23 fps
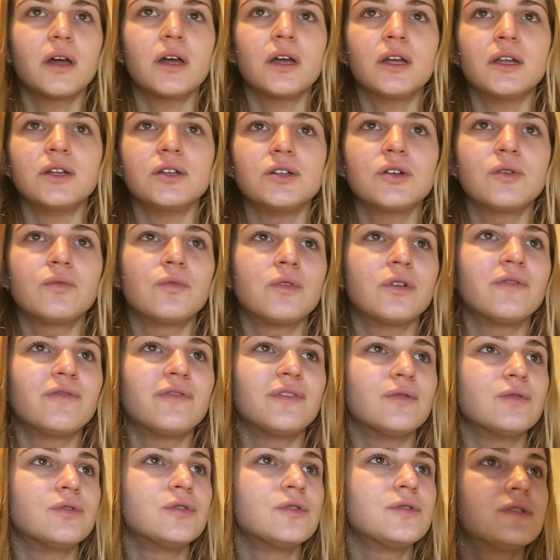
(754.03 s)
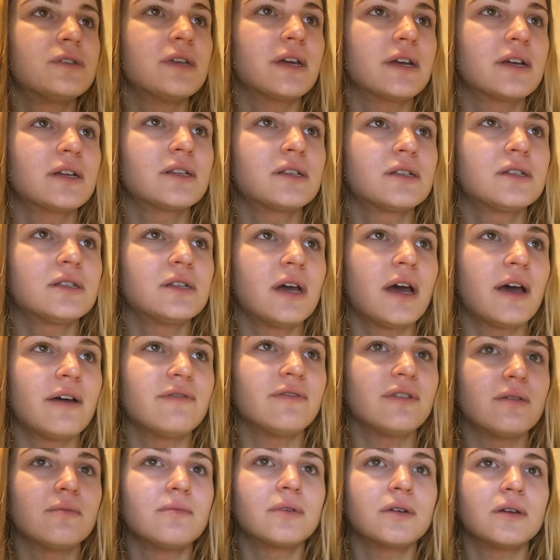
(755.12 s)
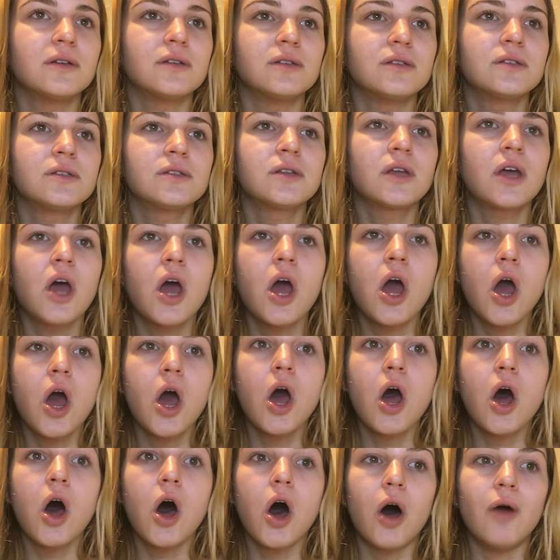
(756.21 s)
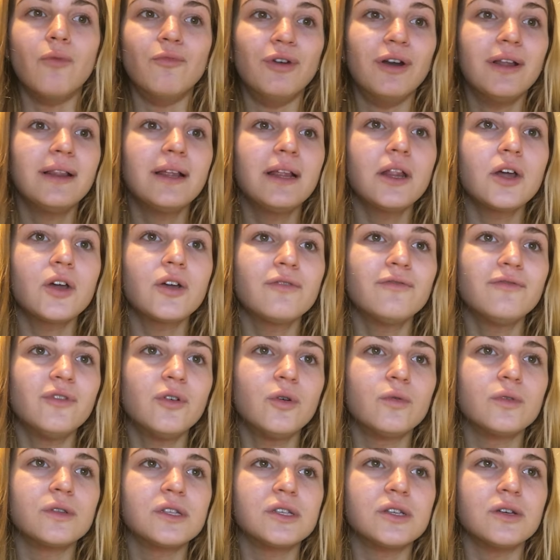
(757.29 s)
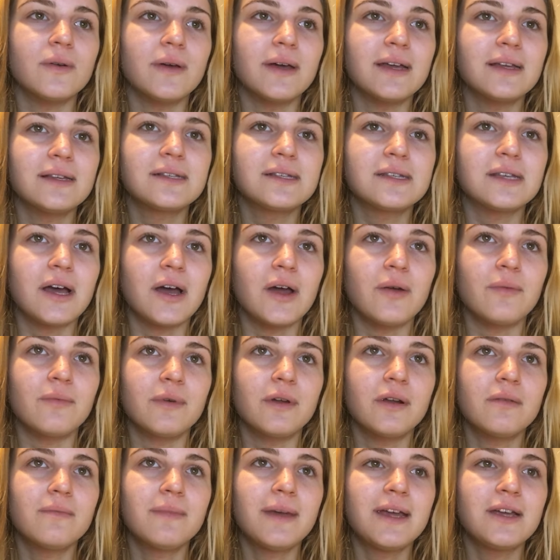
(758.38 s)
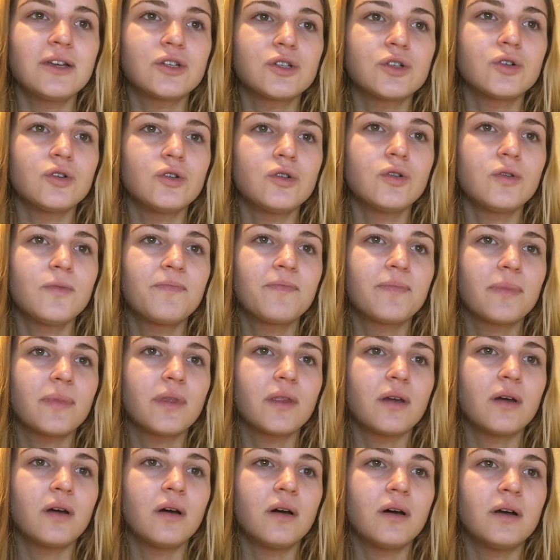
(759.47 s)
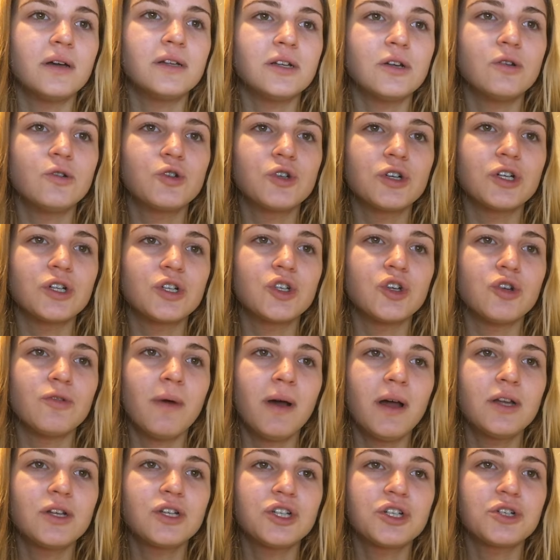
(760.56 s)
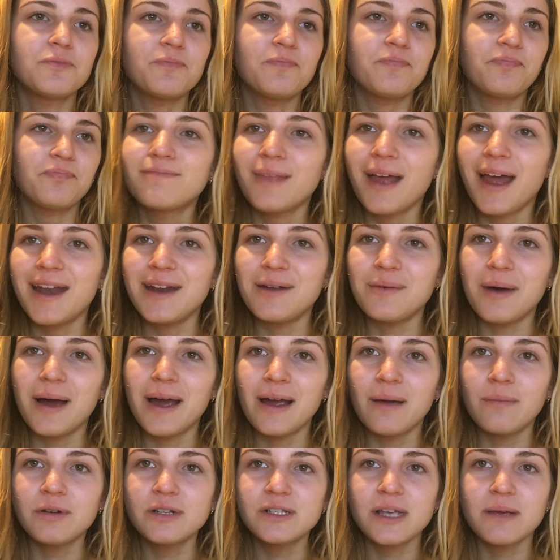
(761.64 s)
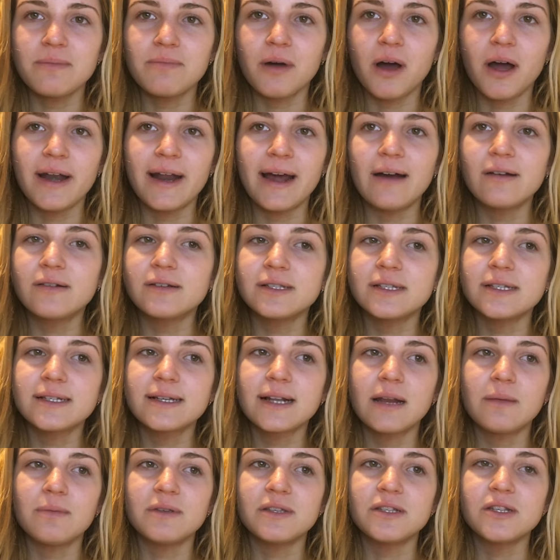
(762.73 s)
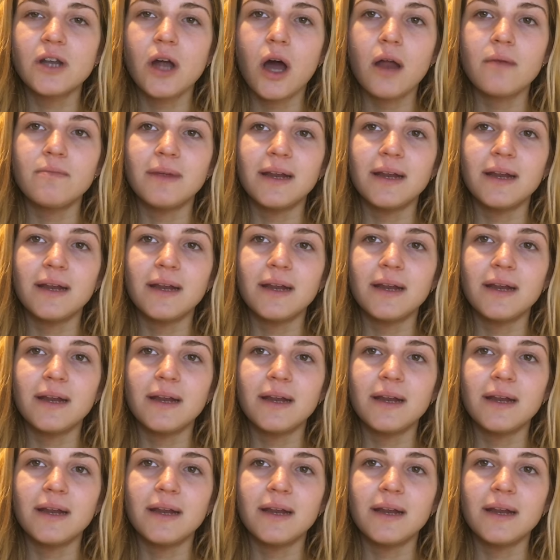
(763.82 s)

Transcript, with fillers: And I don't want to feel too sick to have it because I'm really looking forward to it. So I'm going to make sure I don't drink too much. Anyway, I'm gonna say bye now because this clip is 9